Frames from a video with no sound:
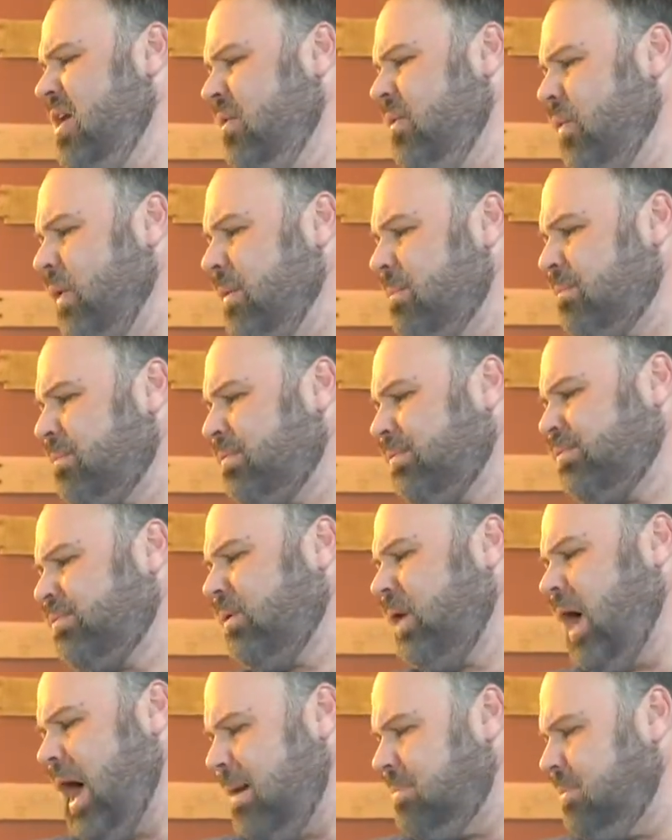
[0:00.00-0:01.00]
We
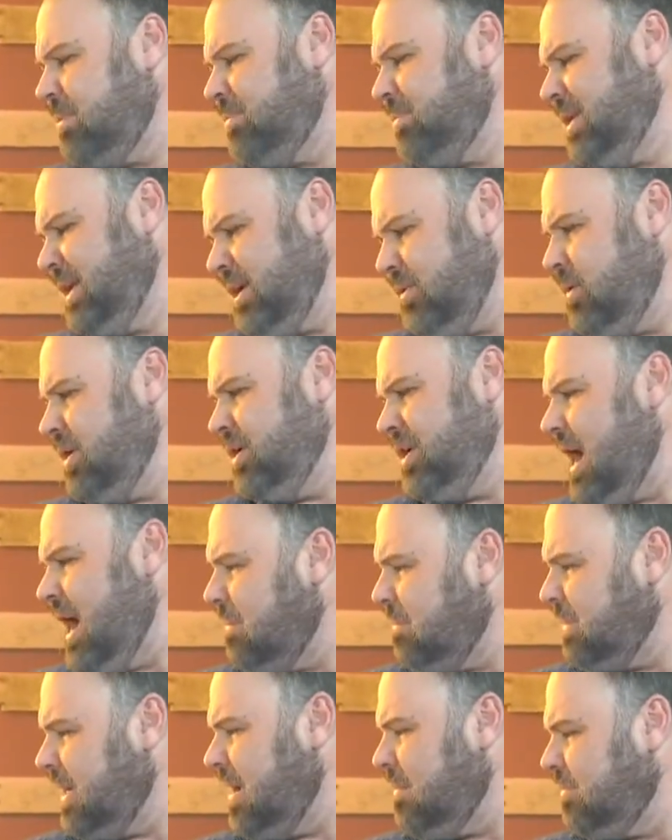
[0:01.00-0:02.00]
probably will
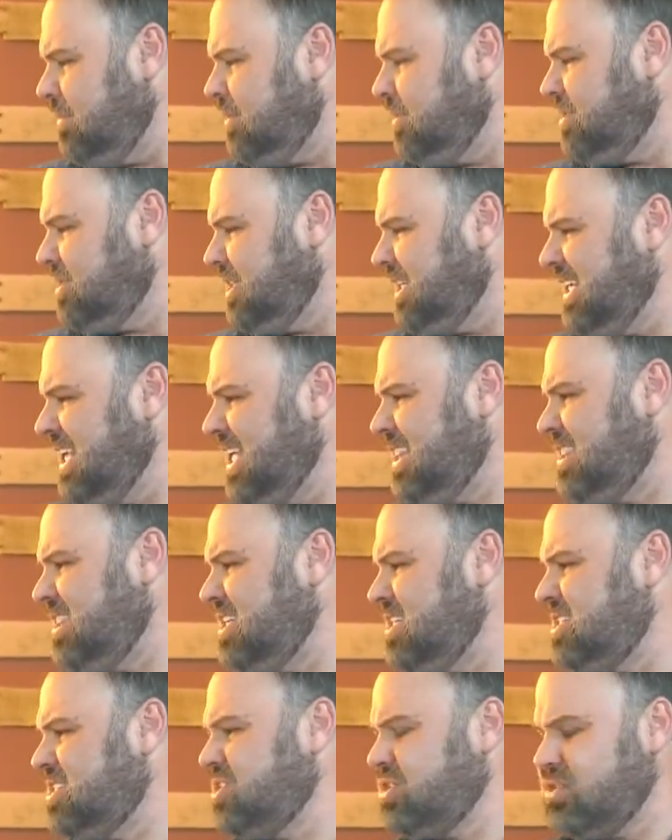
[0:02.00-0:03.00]
not be able to get
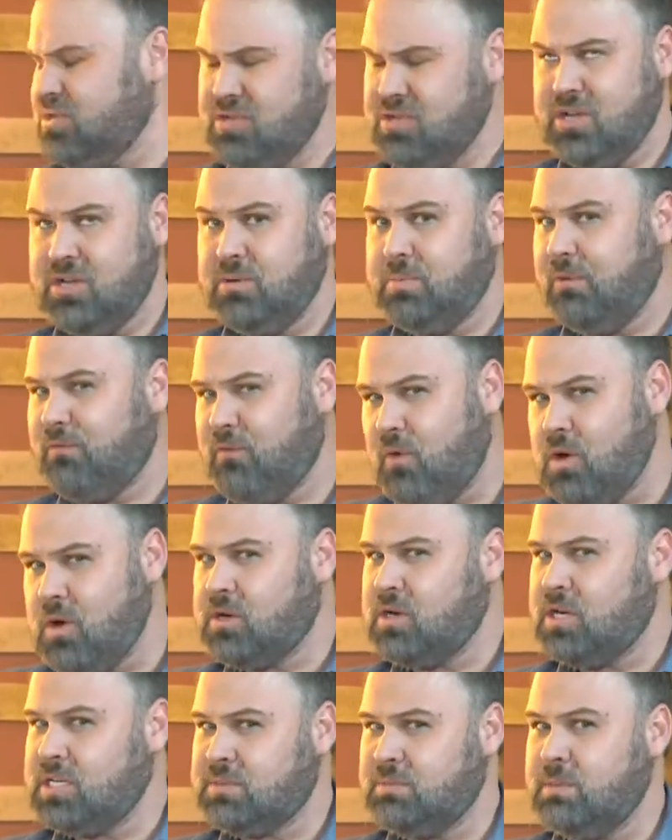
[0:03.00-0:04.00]
this to you before
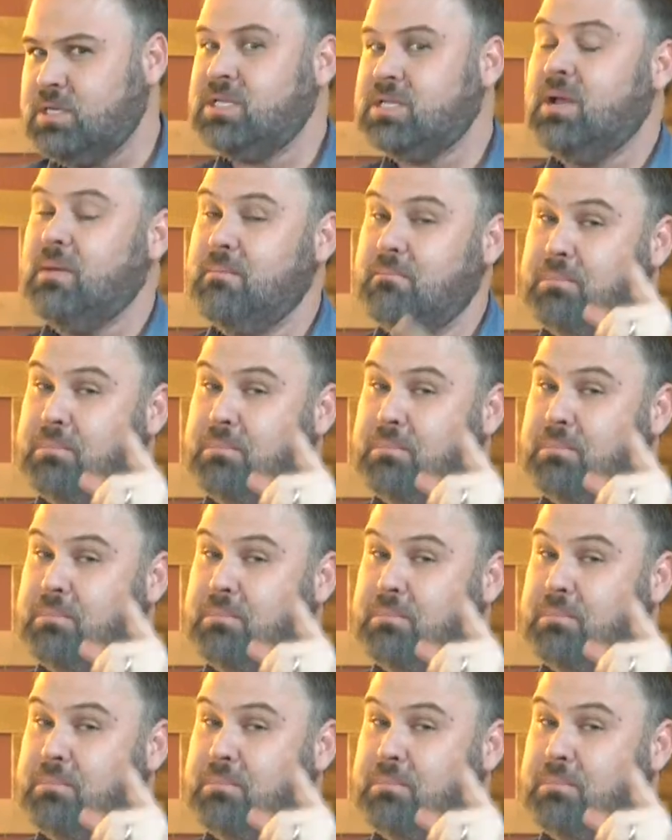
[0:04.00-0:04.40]
Christmas,